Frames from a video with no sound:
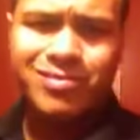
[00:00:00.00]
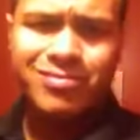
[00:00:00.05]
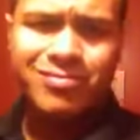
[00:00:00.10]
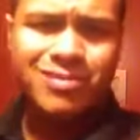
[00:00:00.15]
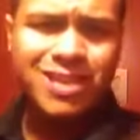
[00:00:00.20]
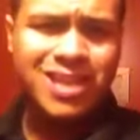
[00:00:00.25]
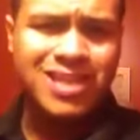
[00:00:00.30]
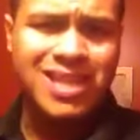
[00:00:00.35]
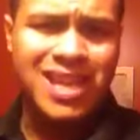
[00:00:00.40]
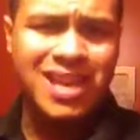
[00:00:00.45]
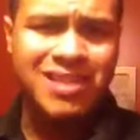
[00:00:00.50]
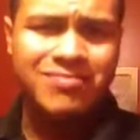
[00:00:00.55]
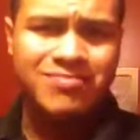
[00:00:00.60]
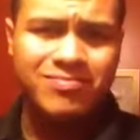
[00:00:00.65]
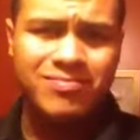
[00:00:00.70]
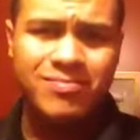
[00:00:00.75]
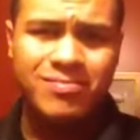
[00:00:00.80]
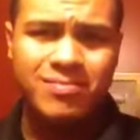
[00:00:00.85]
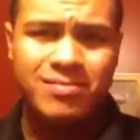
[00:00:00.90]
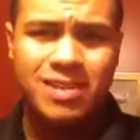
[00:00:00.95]
That's it.
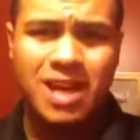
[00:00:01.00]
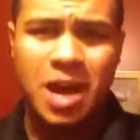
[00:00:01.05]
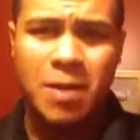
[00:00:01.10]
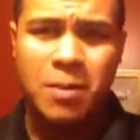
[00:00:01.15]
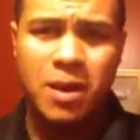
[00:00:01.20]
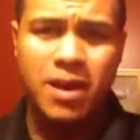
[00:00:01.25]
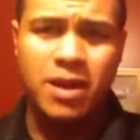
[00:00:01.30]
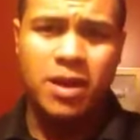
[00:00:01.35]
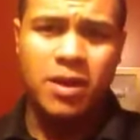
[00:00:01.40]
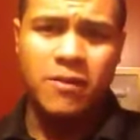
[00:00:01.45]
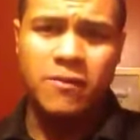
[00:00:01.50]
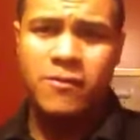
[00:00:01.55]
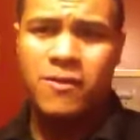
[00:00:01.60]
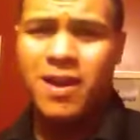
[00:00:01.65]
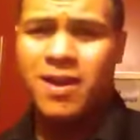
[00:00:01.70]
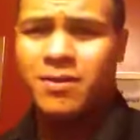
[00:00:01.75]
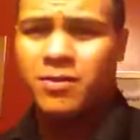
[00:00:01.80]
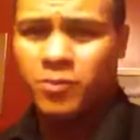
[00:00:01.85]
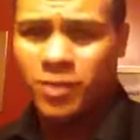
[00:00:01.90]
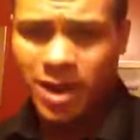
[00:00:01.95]
How my good
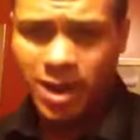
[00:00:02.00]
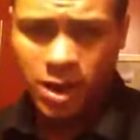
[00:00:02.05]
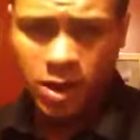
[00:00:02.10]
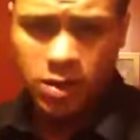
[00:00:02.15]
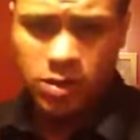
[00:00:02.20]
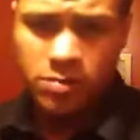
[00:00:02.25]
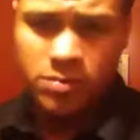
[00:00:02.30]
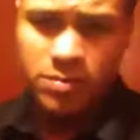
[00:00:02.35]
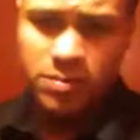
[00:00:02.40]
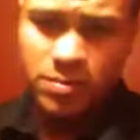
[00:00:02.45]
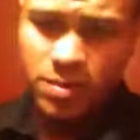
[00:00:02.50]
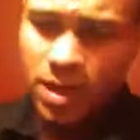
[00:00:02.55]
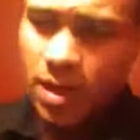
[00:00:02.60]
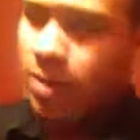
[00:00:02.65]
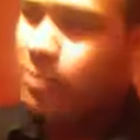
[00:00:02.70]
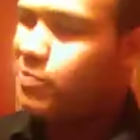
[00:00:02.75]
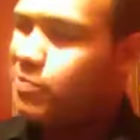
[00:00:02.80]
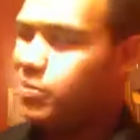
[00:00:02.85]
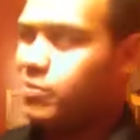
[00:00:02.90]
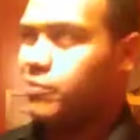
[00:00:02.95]
friend Radium, uh,
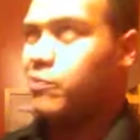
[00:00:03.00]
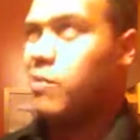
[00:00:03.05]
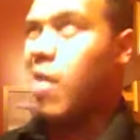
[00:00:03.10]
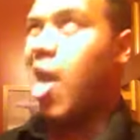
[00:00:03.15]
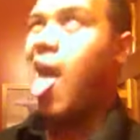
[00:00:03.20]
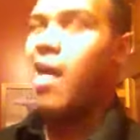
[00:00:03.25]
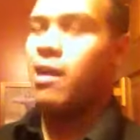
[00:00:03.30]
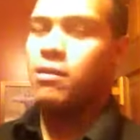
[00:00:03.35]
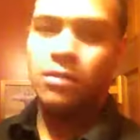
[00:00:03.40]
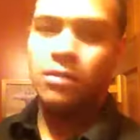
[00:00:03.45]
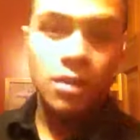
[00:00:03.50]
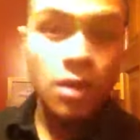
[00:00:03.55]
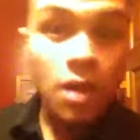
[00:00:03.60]
pff, ah,